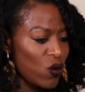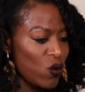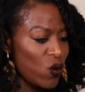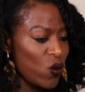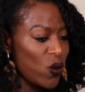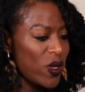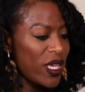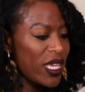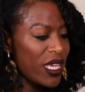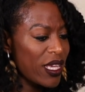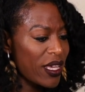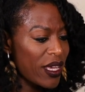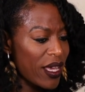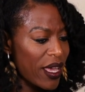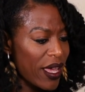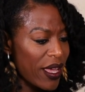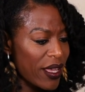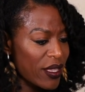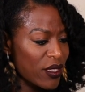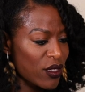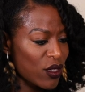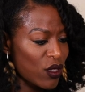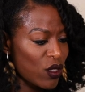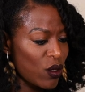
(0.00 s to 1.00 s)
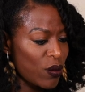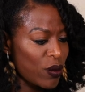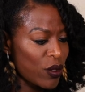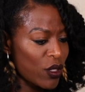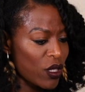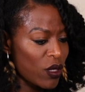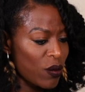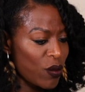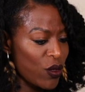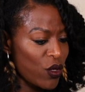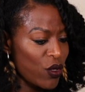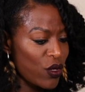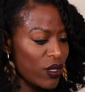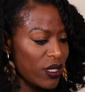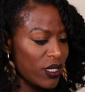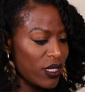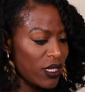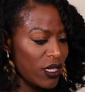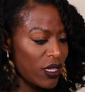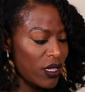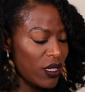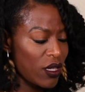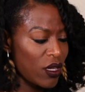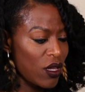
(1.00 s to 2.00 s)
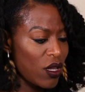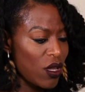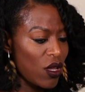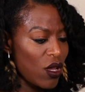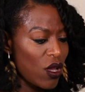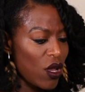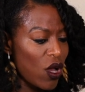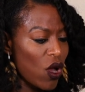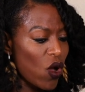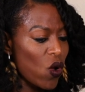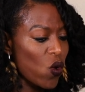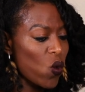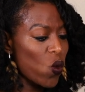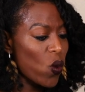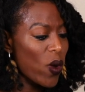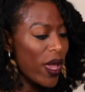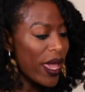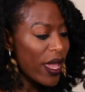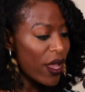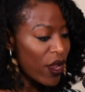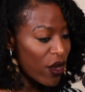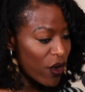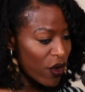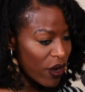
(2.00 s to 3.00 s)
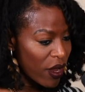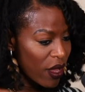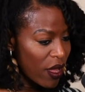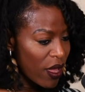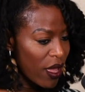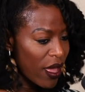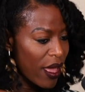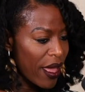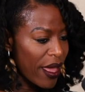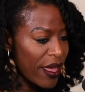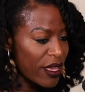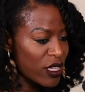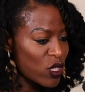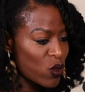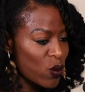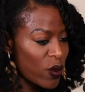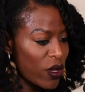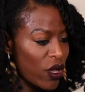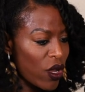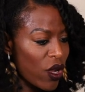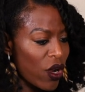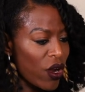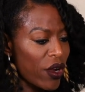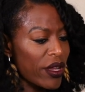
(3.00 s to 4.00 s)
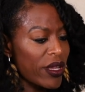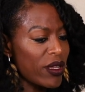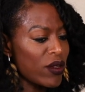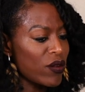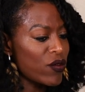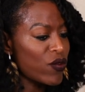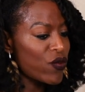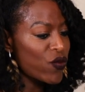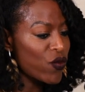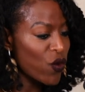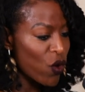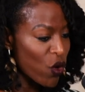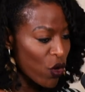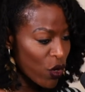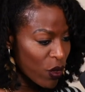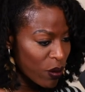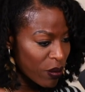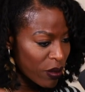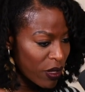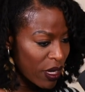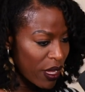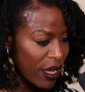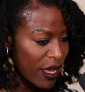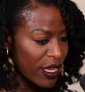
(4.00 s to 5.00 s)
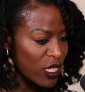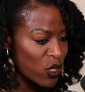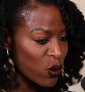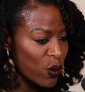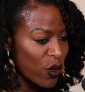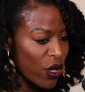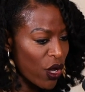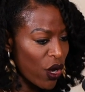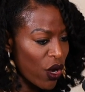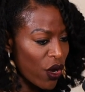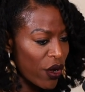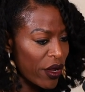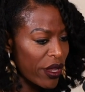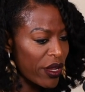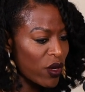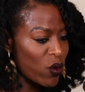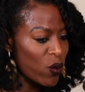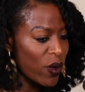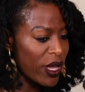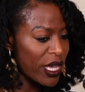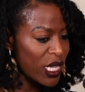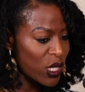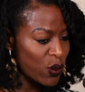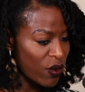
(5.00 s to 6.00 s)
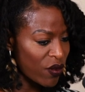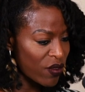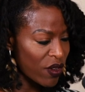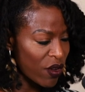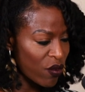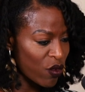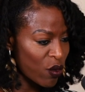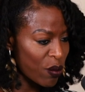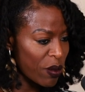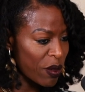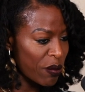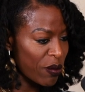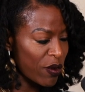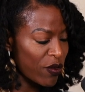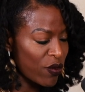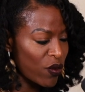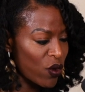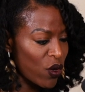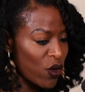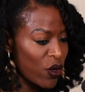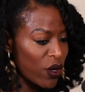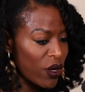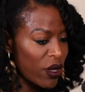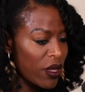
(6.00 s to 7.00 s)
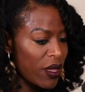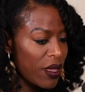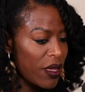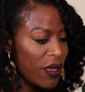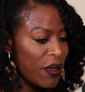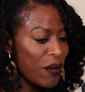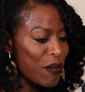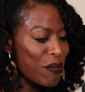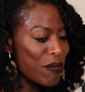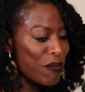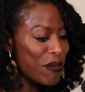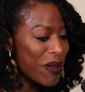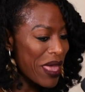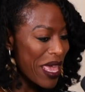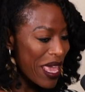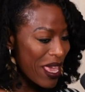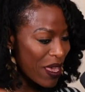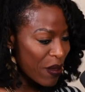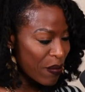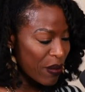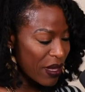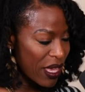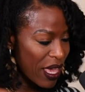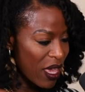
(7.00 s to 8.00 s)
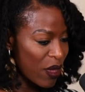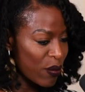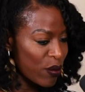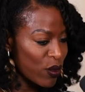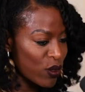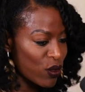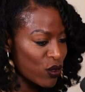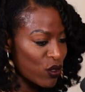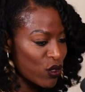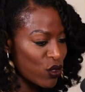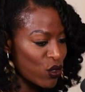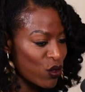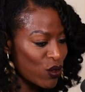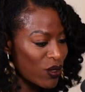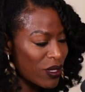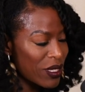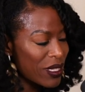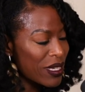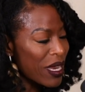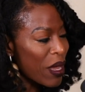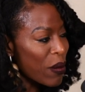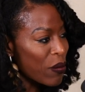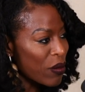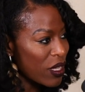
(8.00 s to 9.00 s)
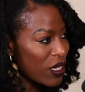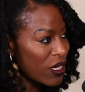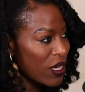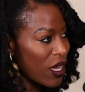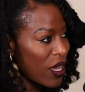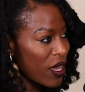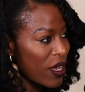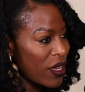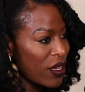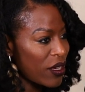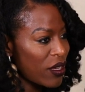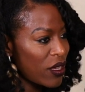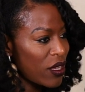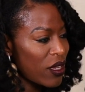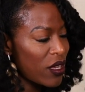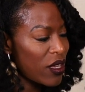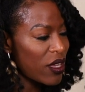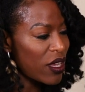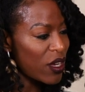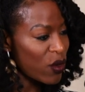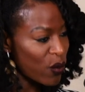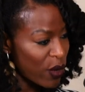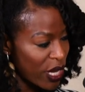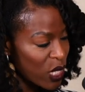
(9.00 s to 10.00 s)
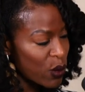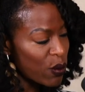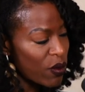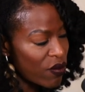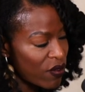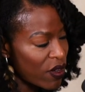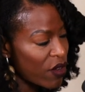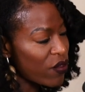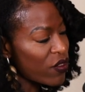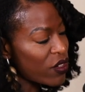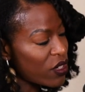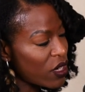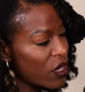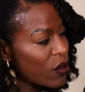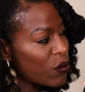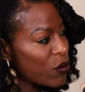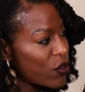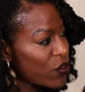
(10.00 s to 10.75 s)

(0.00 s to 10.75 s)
we as a global community, aware as we are, informed as we are in ways we've never been before, may be able to stem the tide in ways we've never done